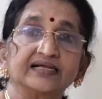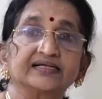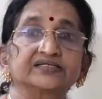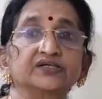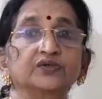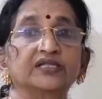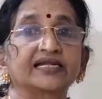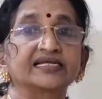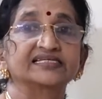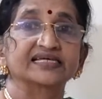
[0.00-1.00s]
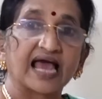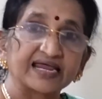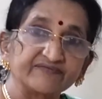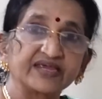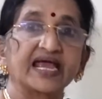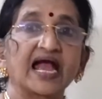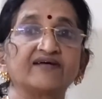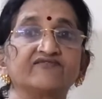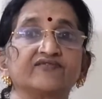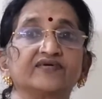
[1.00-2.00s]
So that is, can we
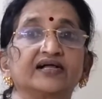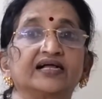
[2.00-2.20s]
have?